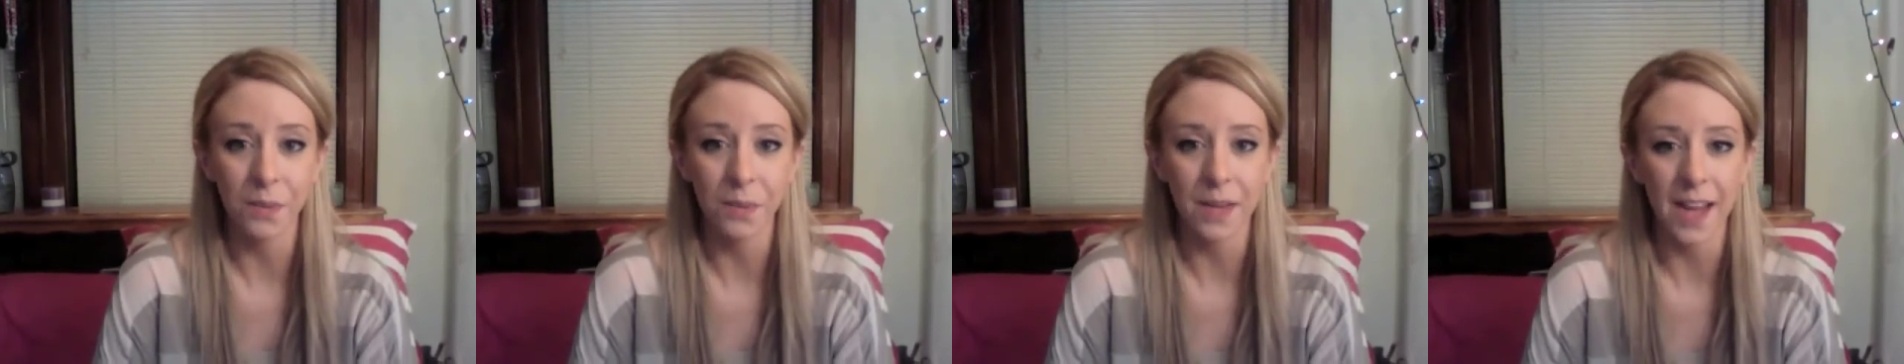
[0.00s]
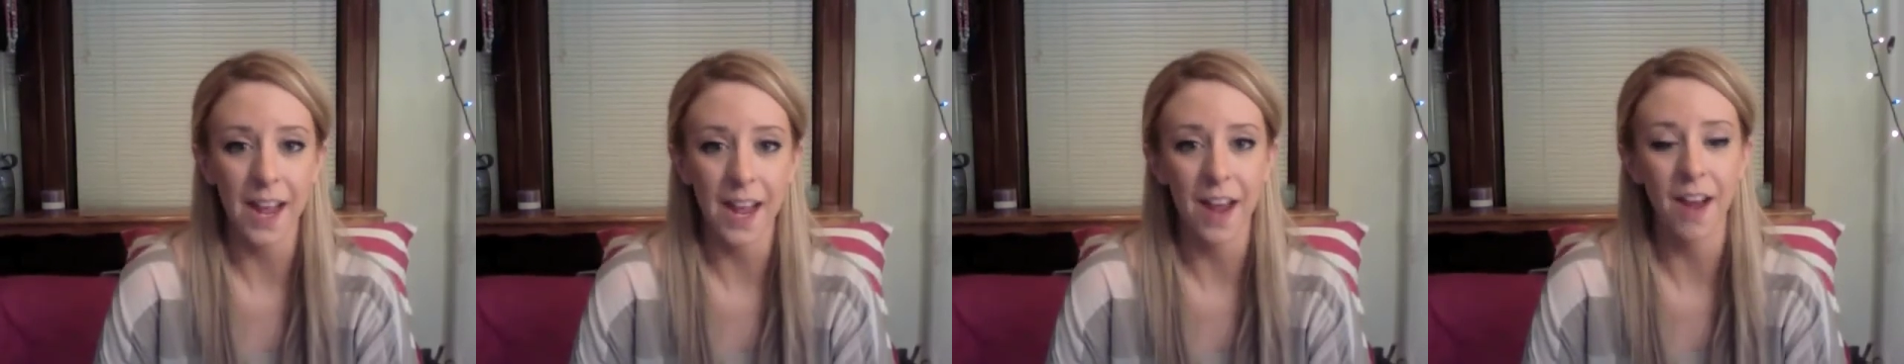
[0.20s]

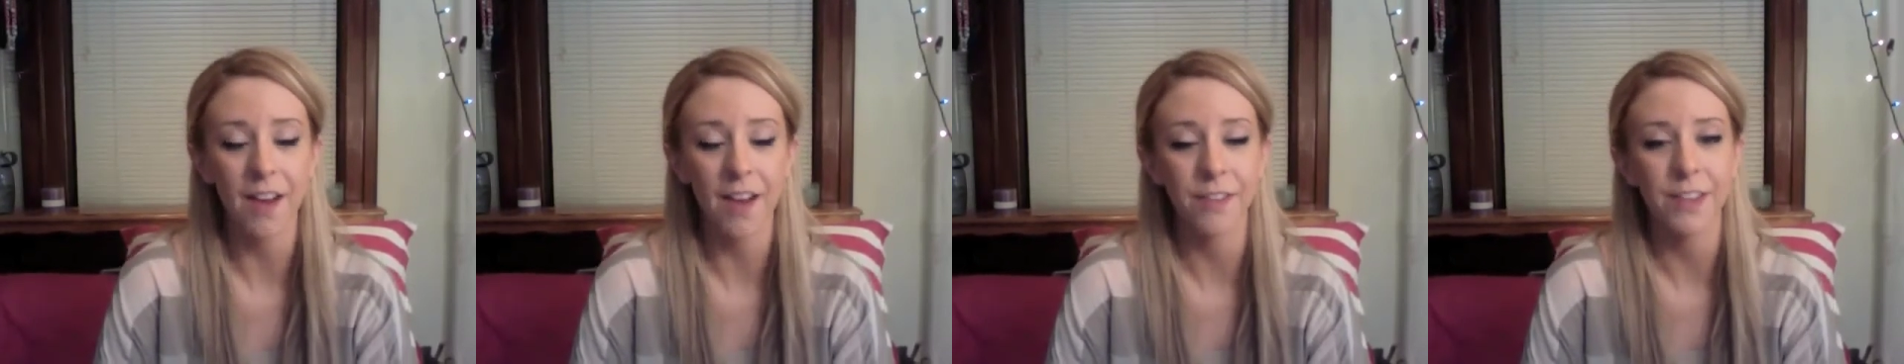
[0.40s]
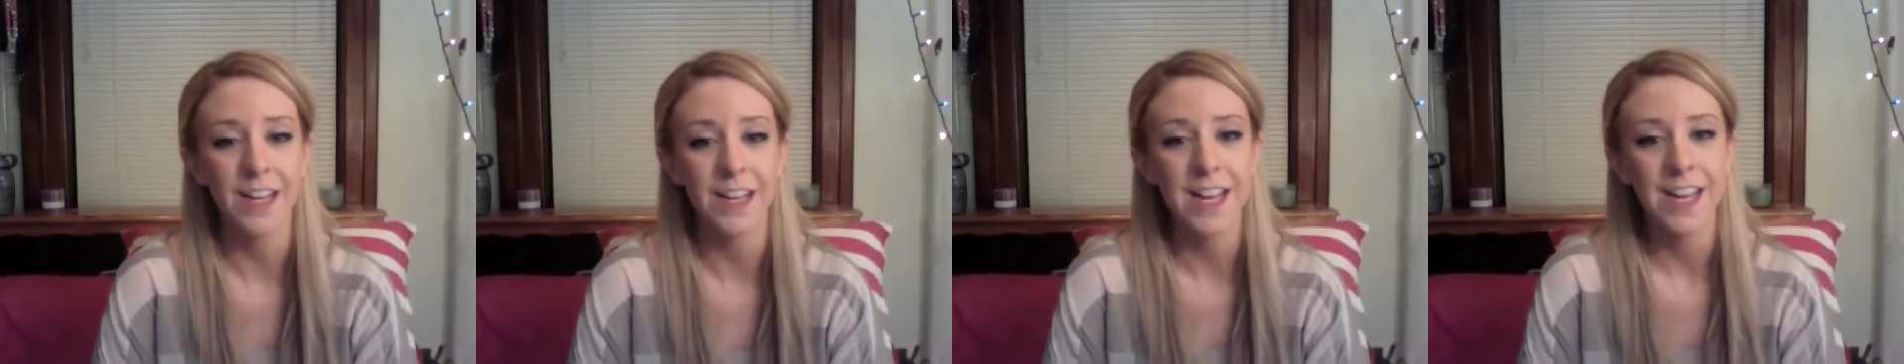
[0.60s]
We
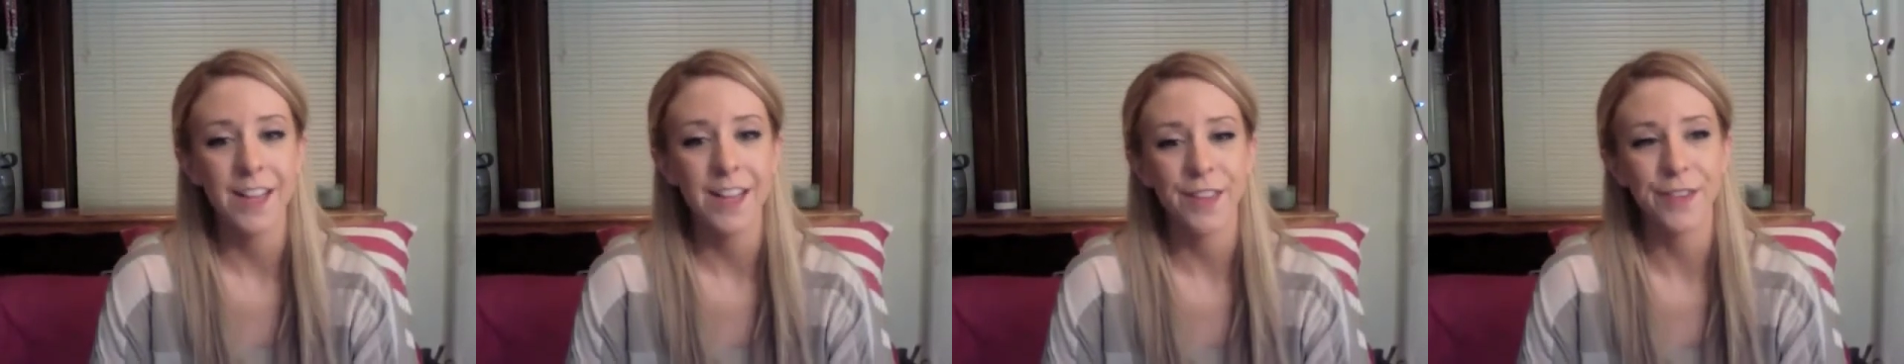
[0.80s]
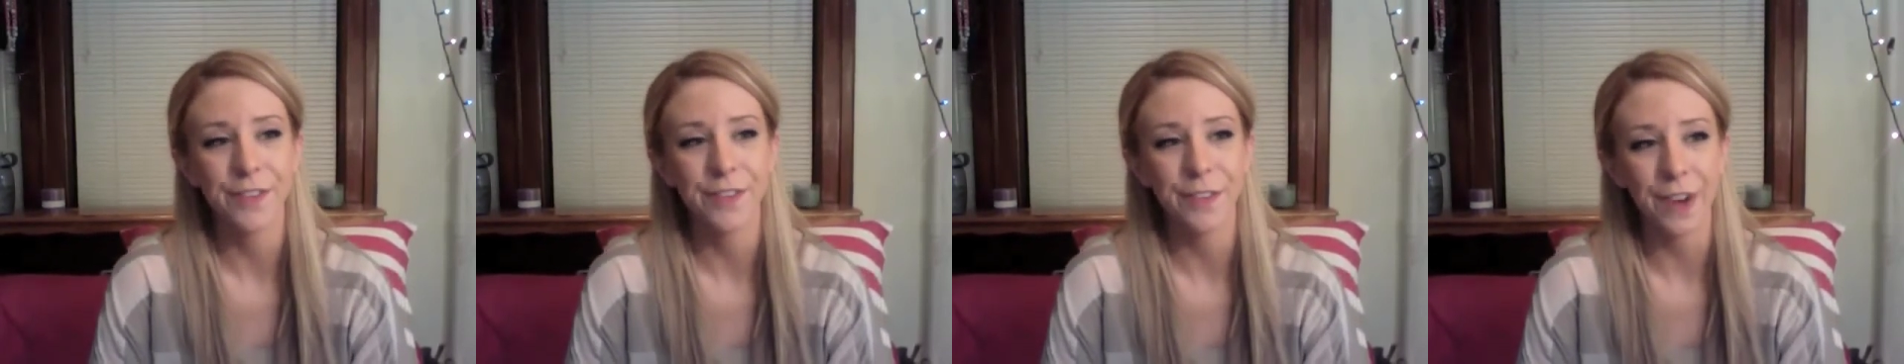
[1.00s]
have
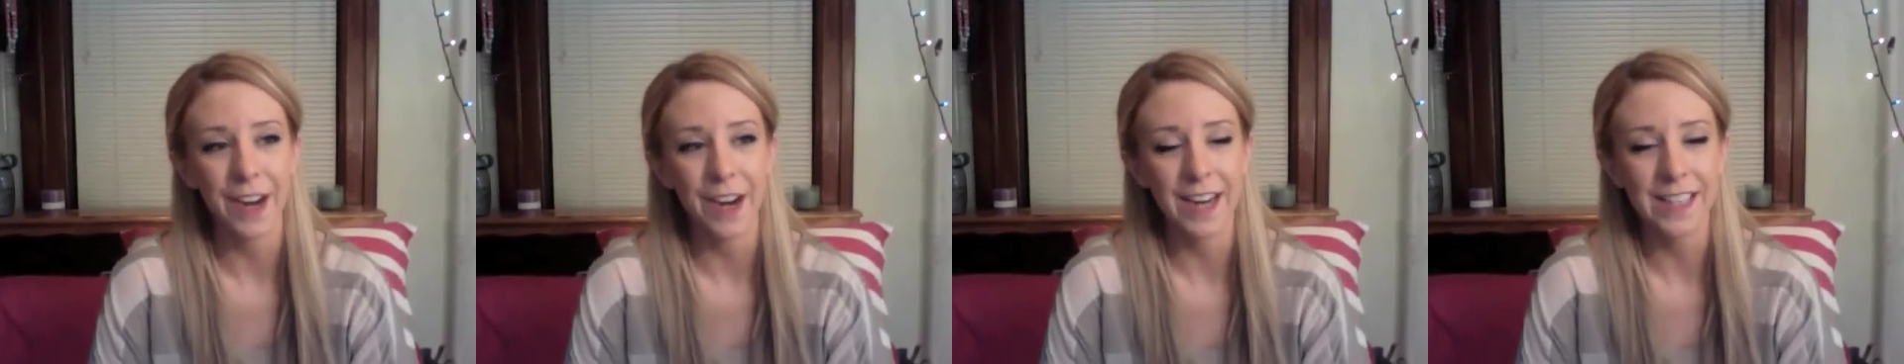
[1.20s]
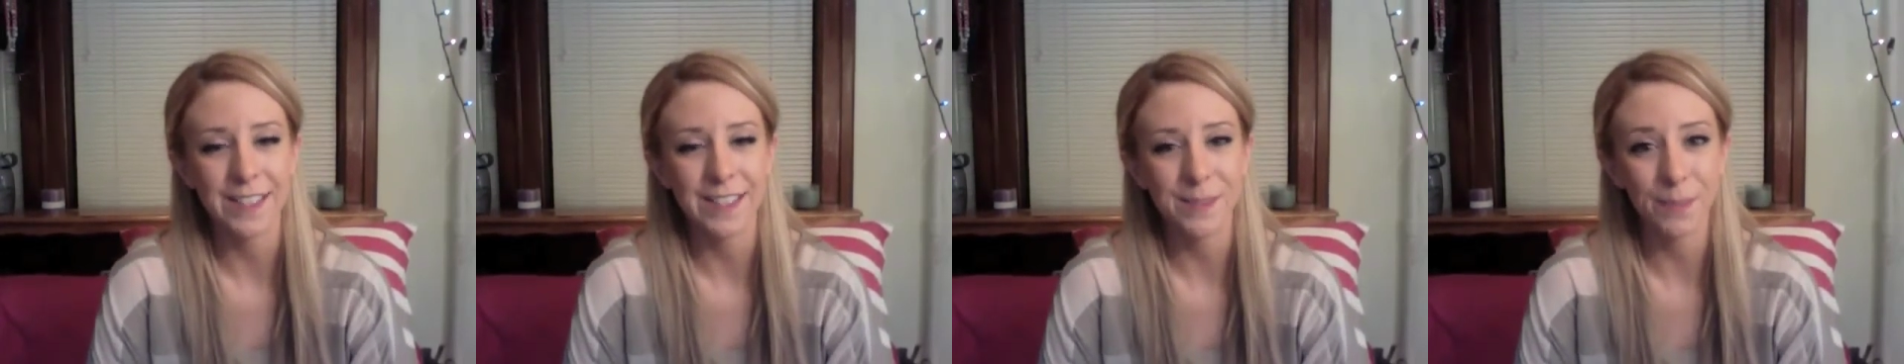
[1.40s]
the
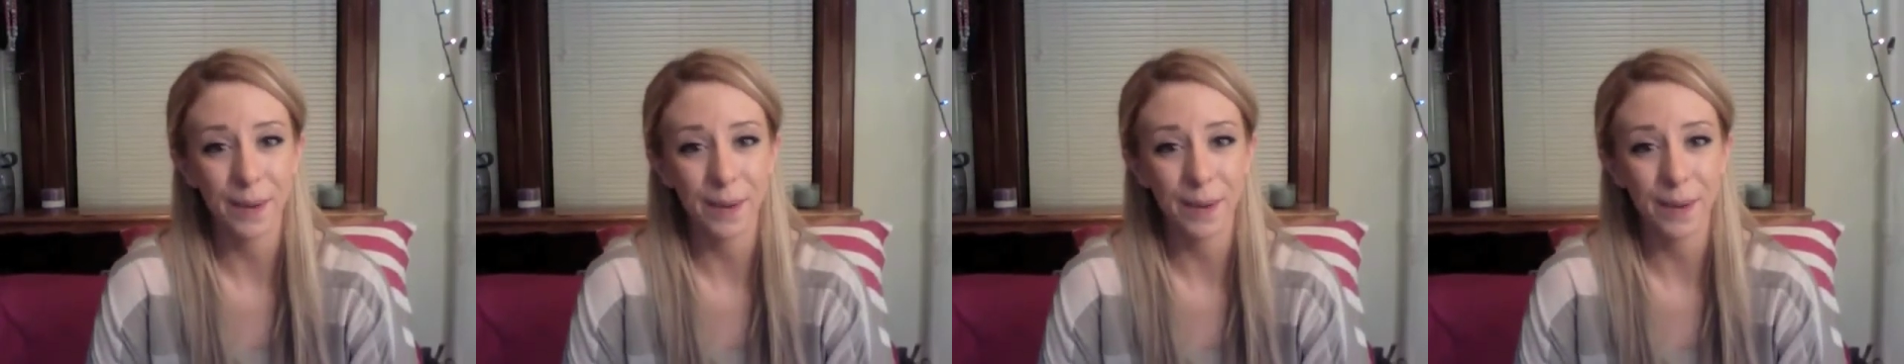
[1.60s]
phrase